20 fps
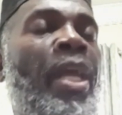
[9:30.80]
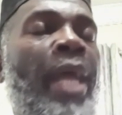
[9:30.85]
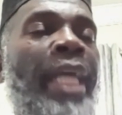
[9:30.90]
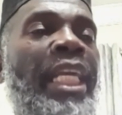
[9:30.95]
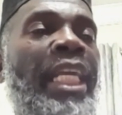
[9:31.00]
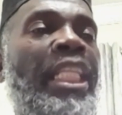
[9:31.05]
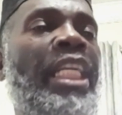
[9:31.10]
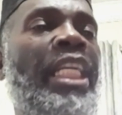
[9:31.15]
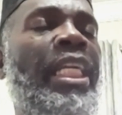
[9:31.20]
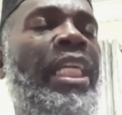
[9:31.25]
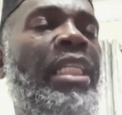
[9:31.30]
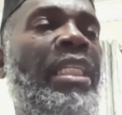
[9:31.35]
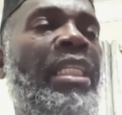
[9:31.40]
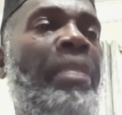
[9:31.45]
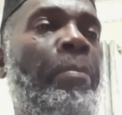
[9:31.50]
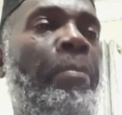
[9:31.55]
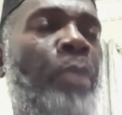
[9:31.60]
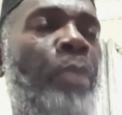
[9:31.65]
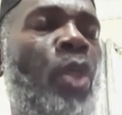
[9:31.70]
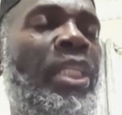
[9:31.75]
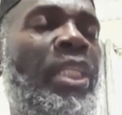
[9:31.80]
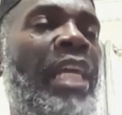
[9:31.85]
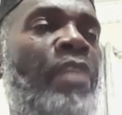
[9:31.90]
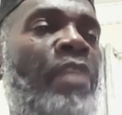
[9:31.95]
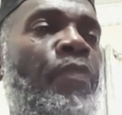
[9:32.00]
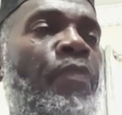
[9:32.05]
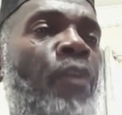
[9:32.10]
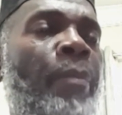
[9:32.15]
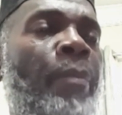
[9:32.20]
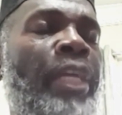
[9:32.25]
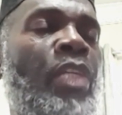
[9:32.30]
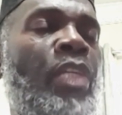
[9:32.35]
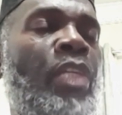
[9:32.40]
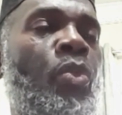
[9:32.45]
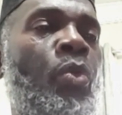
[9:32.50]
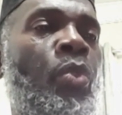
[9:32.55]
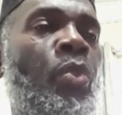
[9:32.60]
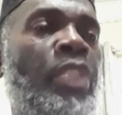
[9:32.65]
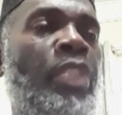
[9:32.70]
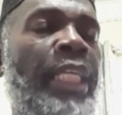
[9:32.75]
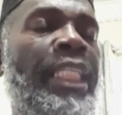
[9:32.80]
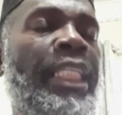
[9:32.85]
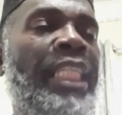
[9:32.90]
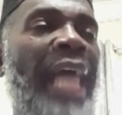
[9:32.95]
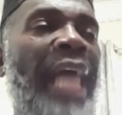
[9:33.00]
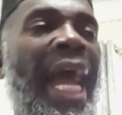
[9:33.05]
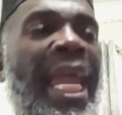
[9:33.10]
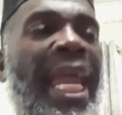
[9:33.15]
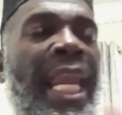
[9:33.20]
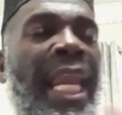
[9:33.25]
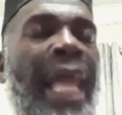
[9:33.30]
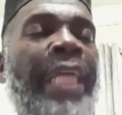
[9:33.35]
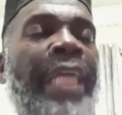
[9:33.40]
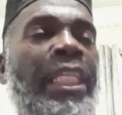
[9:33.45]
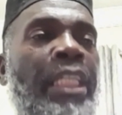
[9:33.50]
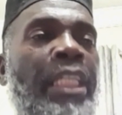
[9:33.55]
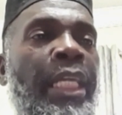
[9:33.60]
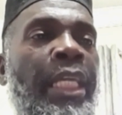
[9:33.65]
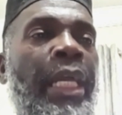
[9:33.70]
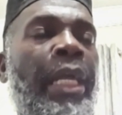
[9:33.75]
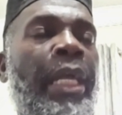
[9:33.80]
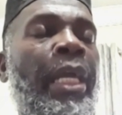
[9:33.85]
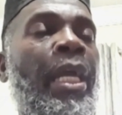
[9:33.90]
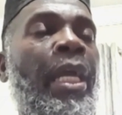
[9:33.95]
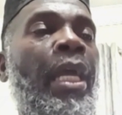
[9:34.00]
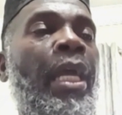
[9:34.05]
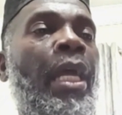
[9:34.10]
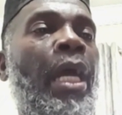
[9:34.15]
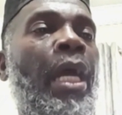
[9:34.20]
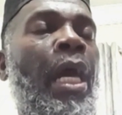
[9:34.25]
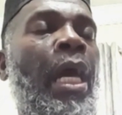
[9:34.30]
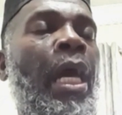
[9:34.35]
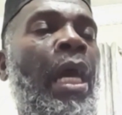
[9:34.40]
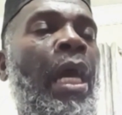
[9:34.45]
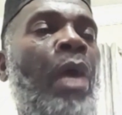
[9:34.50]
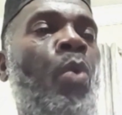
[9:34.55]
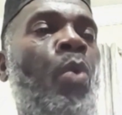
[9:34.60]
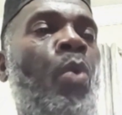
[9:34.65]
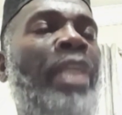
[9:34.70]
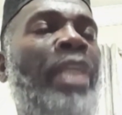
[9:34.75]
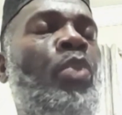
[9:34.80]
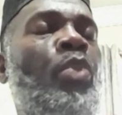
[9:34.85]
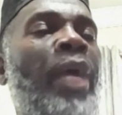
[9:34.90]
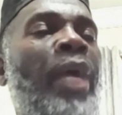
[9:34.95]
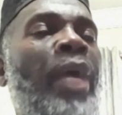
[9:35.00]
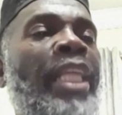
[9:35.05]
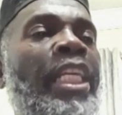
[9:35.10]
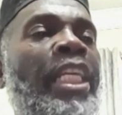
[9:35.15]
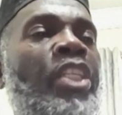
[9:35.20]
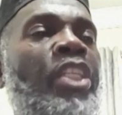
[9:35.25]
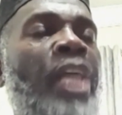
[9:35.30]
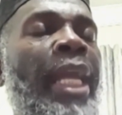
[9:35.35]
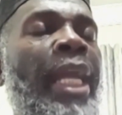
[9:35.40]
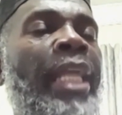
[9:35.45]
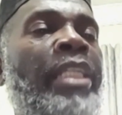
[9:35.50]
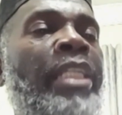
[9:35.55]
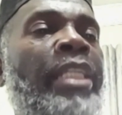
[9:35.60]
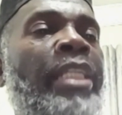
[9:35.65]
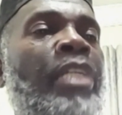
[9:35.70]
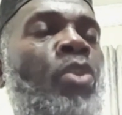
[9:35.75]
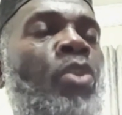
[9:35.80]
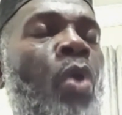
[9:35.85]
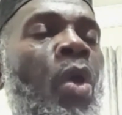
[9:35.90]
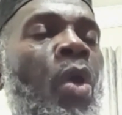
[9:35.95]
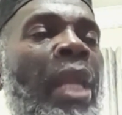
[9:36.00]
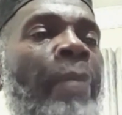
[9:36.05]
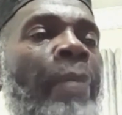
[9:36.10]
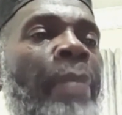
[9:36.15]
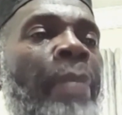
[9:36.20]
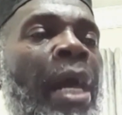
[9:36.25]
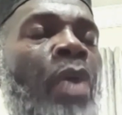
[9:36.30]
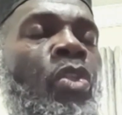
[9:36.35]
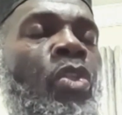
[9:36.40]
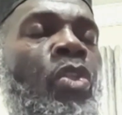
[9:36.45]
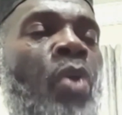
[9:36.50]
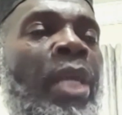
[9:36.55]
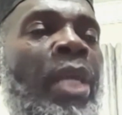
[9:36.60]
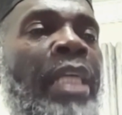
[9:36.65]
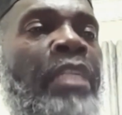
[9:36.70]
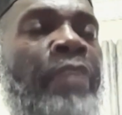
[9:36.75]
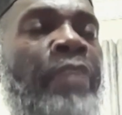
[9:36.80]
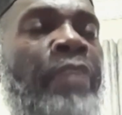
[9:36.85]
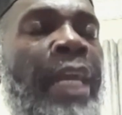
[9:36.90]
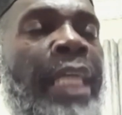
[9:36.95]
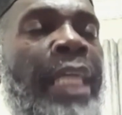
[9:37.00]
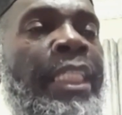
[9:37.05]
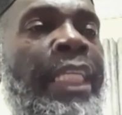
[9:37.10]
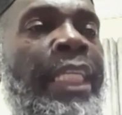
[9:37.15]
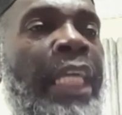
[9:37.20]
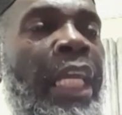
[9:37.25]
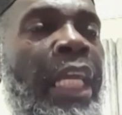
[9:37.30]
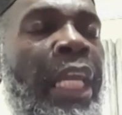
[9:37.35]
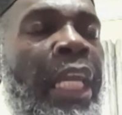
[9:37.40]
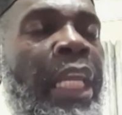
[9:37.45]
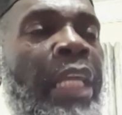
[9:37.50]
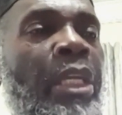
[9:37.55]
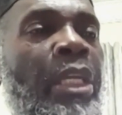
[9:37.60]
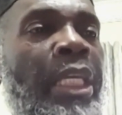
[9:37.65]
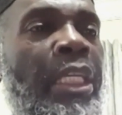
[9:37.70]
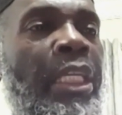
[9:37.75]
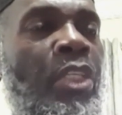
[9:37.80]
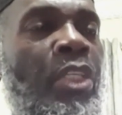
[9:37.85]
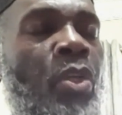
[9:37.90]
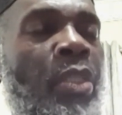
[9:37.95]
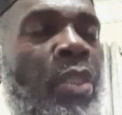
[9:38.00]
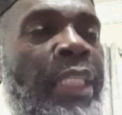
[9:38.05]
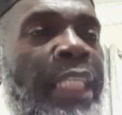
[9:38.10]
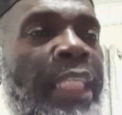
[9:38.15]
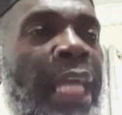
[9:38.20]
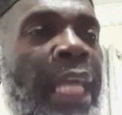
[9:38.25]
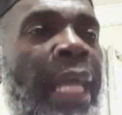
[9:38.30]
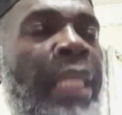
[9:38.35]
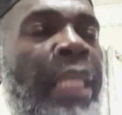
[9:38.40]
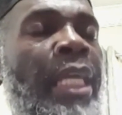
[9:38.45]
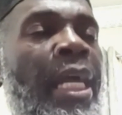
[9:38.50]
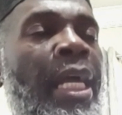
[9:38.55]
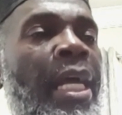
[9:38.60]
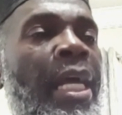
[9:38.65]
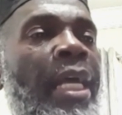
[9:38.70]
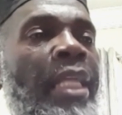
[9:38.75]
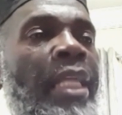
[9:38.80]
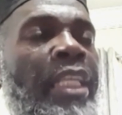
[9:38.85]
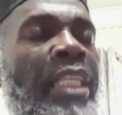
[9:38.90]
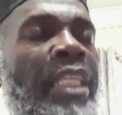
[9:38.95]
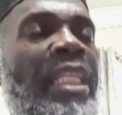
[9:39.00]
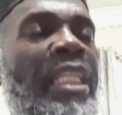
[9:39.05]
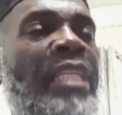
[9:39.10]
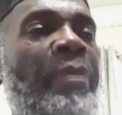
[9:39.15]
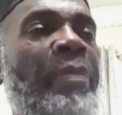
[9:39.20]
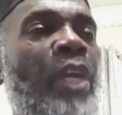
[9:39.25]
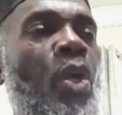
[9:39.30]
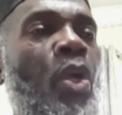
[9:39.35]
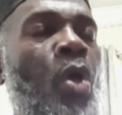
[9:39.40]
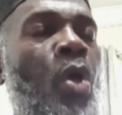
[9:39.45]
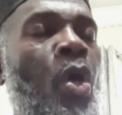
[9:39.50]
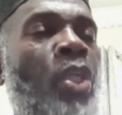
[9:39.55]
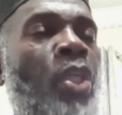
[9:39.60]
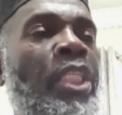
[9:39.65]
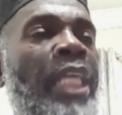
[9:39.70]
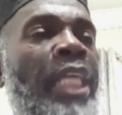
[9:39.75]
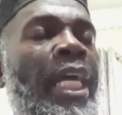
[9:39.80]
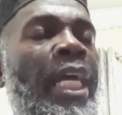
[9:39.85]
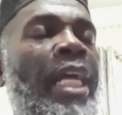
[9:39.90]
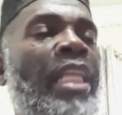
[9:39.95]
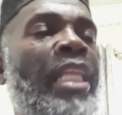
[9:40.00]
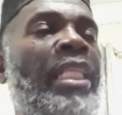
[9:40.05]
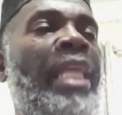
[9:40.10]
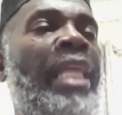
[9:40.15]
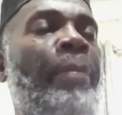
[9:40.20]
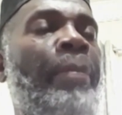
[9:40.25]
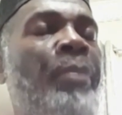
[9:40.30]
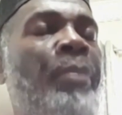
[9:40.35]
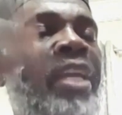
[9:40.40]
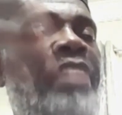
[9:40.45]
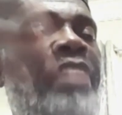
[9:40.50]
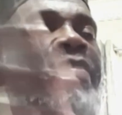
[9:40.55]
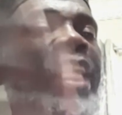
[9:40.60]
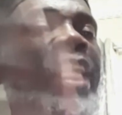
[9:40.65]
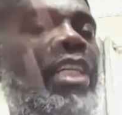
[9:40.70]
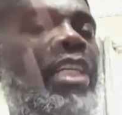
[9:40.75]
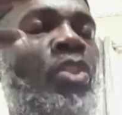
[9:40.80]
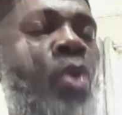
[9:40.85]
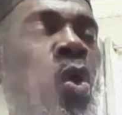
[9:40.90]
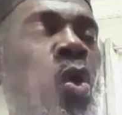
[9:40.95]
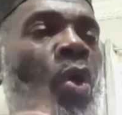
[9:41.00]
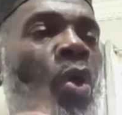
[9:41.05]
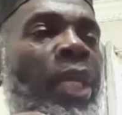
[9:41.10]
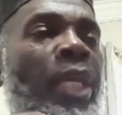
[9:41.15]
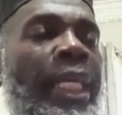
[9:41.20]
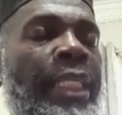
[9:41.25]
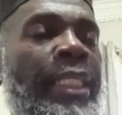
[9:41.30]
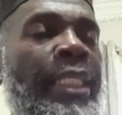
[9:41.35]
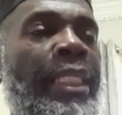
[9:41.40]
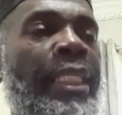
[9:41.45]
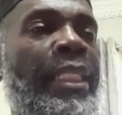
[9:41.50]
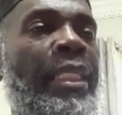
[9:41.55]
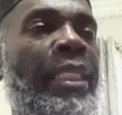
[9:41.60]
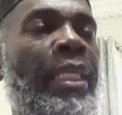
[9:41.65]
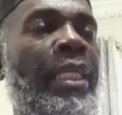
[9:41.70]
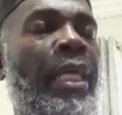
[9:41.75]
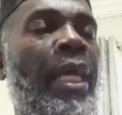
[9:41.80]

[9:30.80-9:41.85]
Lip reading: And I think it's important for me to just highlight here what were the challenges all about on as far as the clinic is concerned. This is because the previous owners